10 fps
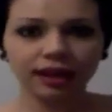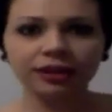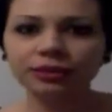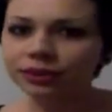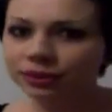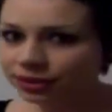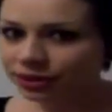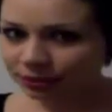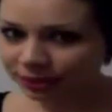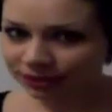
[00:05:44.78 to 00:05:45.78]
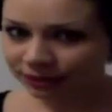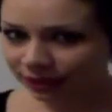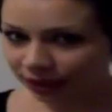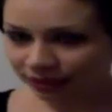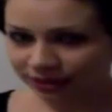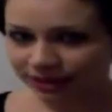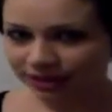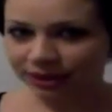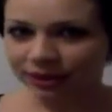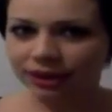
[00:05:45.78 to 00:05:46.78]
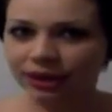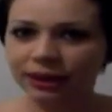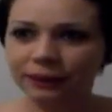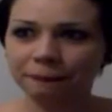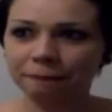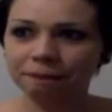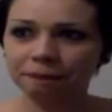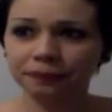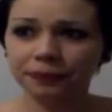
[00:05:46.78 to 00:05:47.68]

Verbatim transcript: I don't go to Starbucks very often, um,